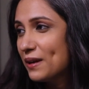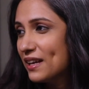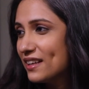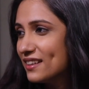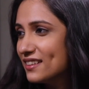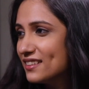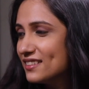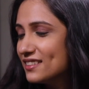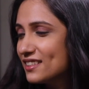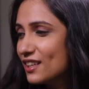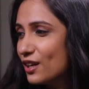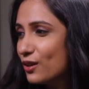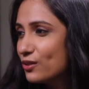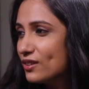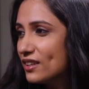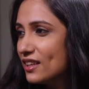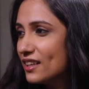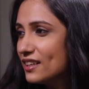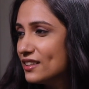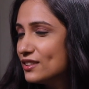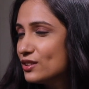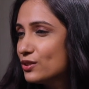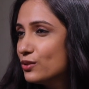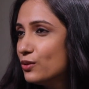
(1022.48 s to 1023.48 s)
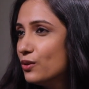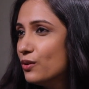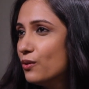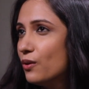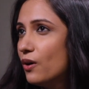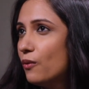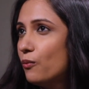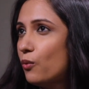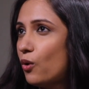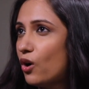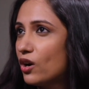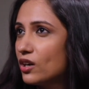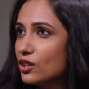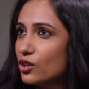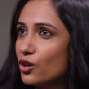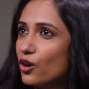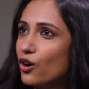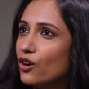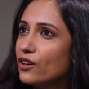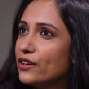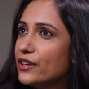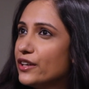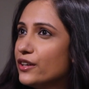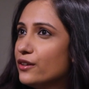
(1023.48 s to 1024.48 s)
parents out there. So, what,
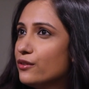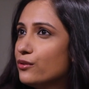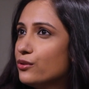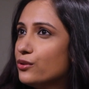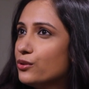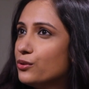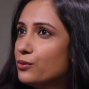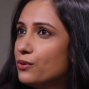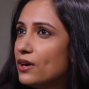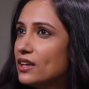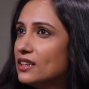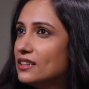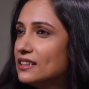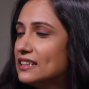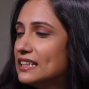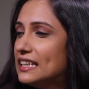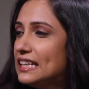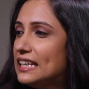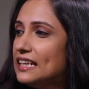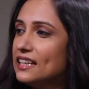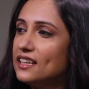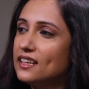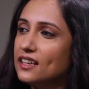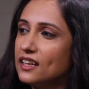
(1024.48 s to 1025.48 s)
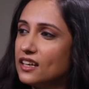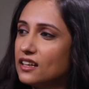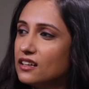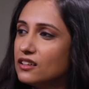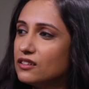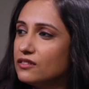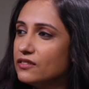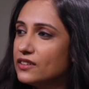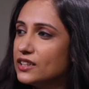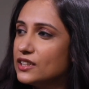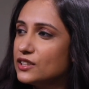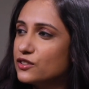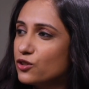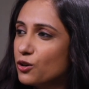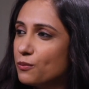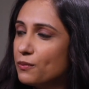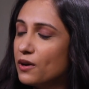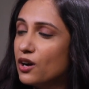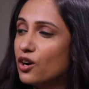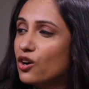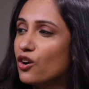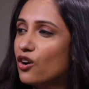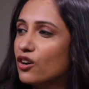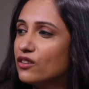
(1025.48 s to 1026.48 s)
according to you, are the key takeaways from
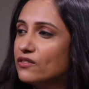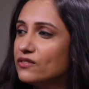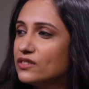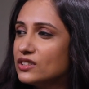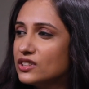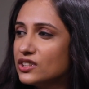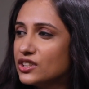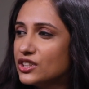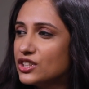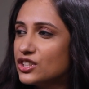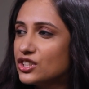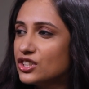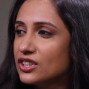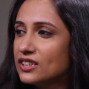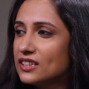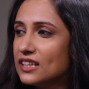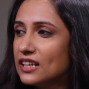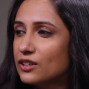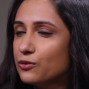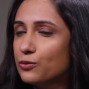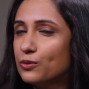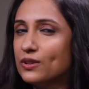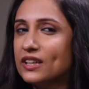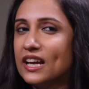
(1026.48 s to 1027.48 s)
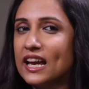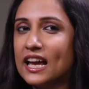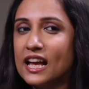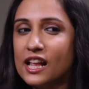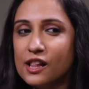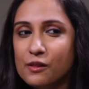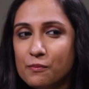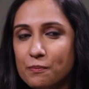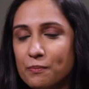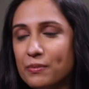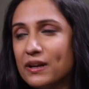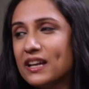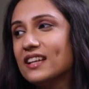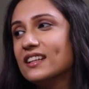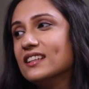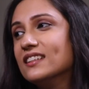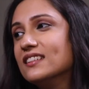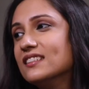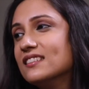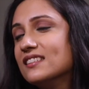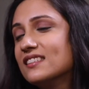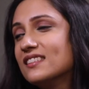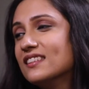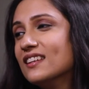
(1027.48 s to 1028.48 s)
our conversation that would help
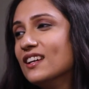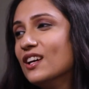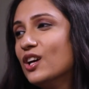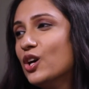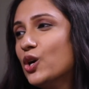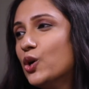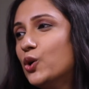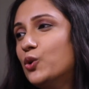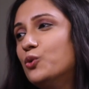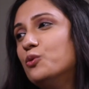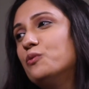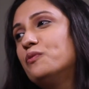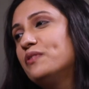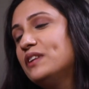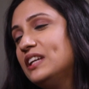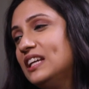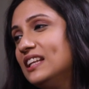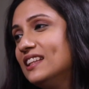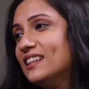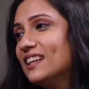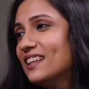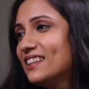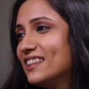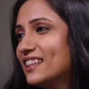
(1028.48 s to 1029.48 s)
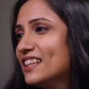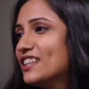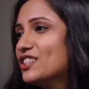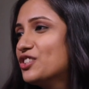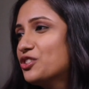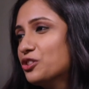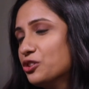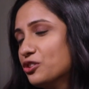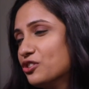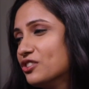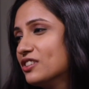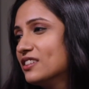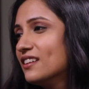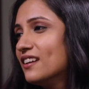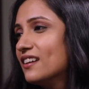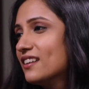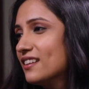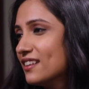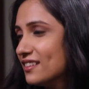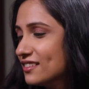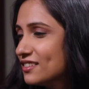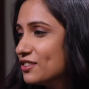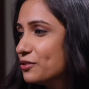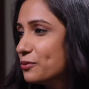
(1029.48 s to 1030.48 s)
parents who feel that their children are
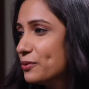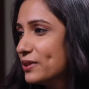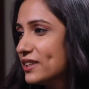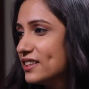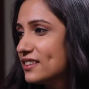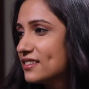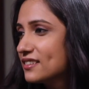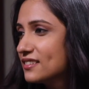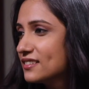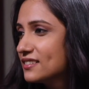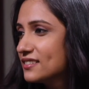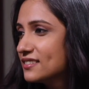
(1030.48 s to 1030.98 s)
underweight?